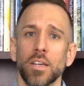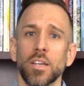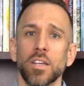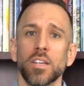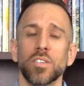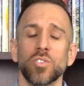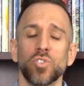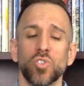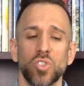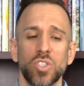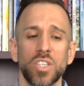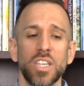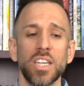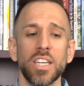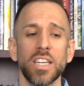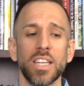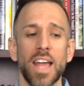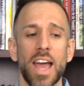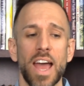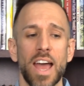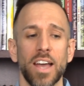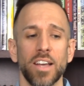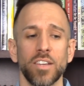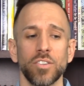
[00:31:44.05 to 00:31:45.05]
See it
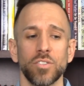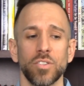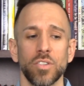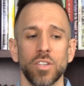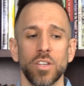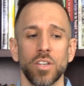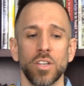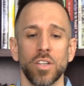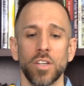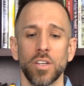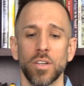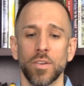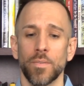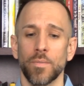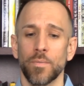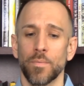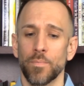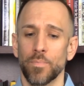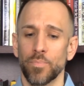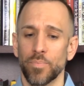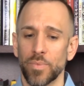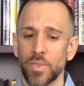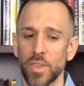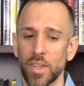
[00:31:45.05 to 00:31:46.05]
as
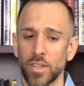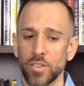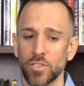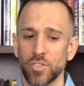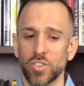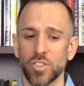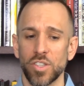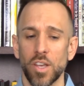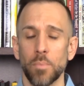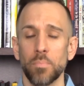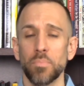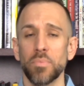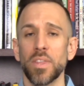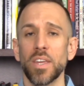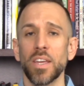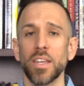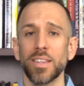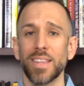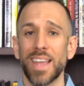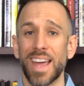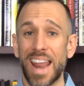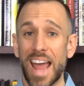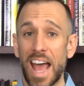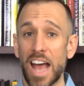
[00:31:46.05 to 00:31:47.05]
something
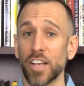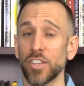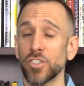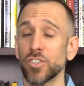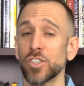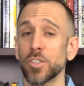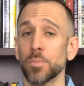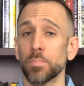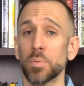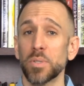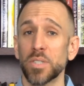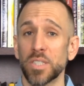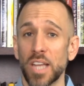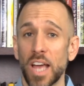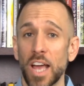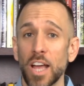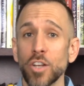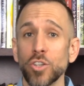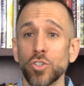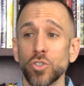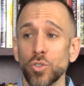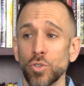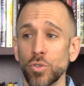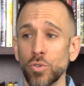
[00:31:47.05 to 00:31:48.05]
that has the
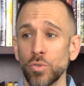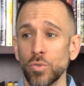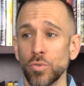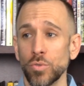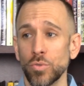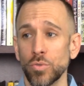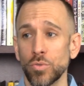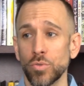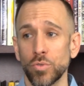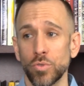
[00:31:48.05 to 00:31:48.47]
potential